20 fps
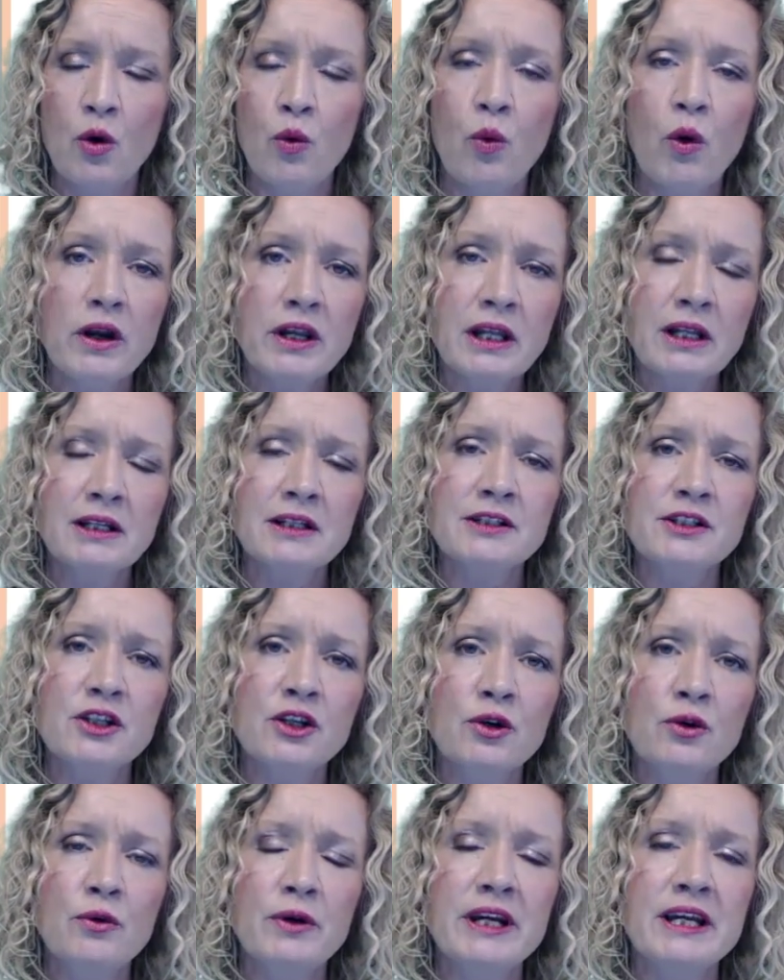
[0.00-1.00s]
what it'll
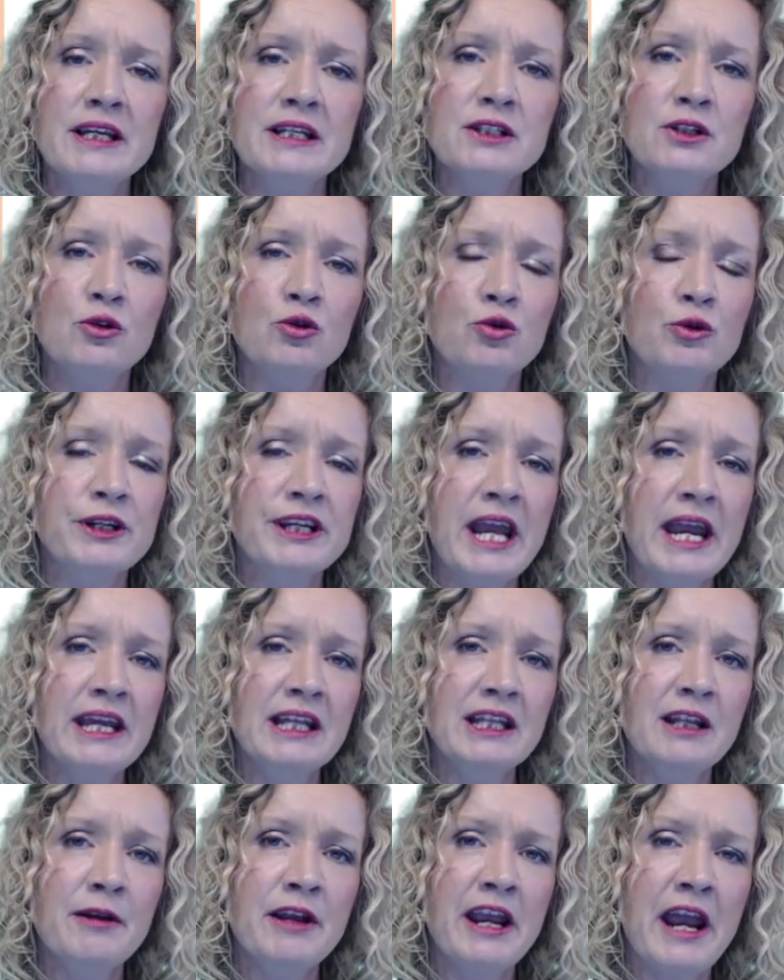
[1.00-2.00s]
do is
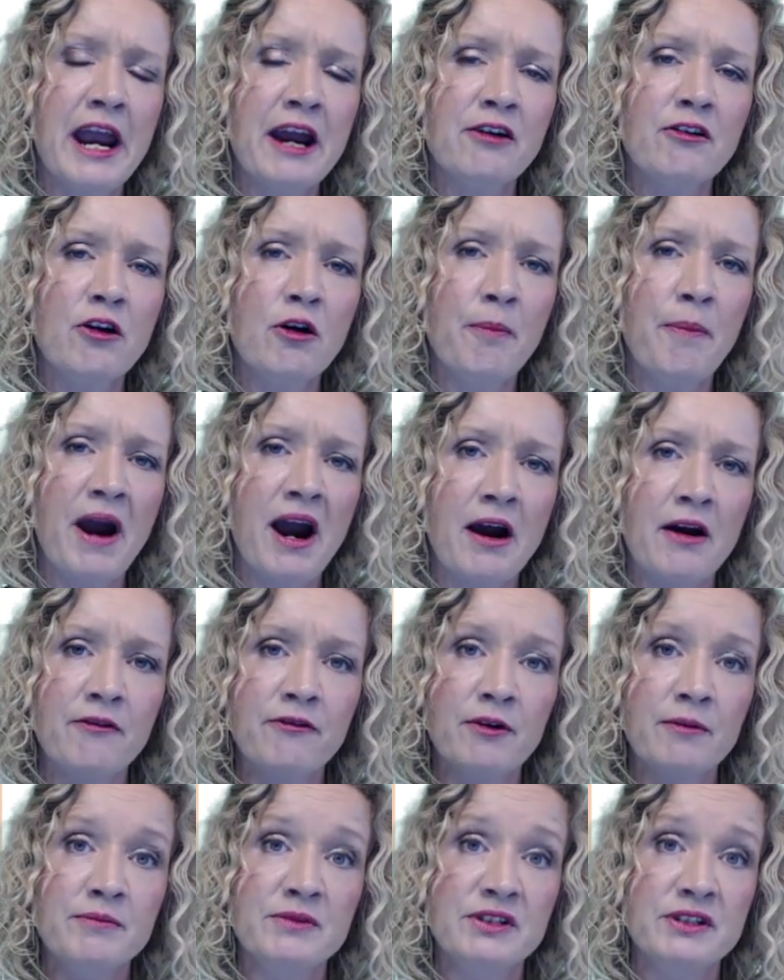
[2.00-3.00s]
create the error bar
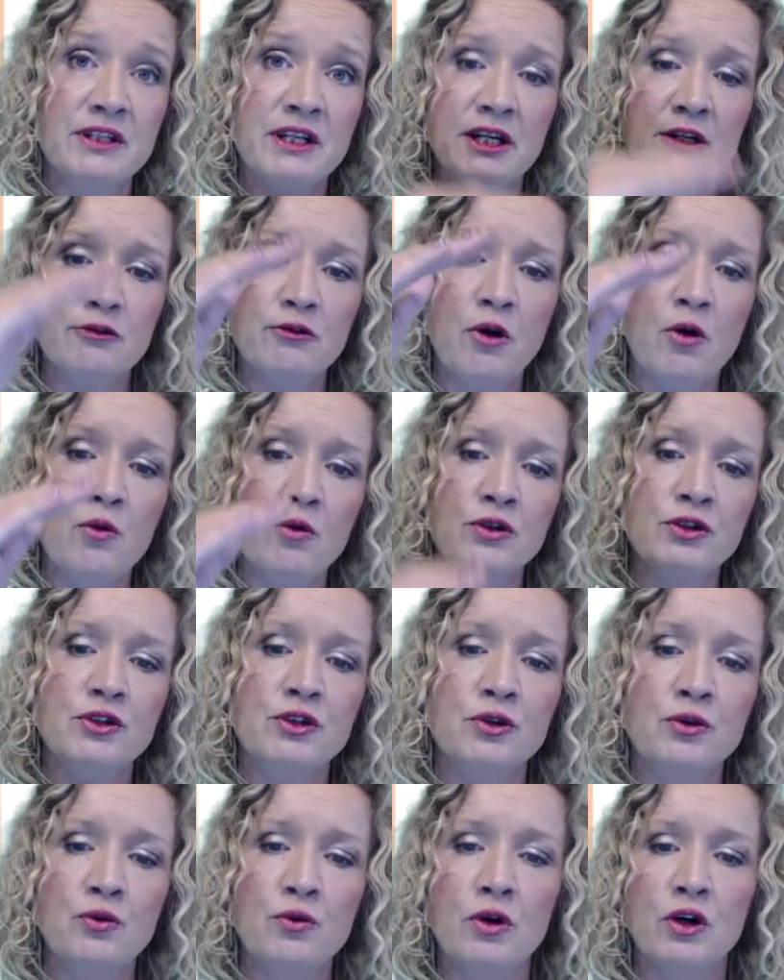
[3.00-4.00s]
from 0
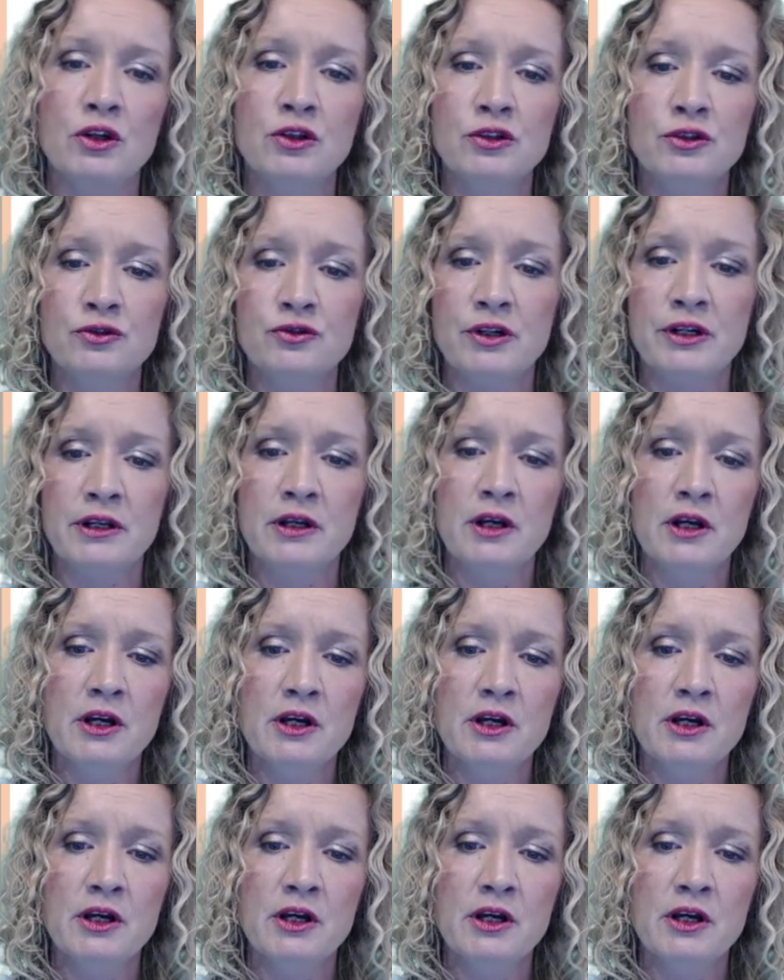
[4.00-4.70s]
to 100.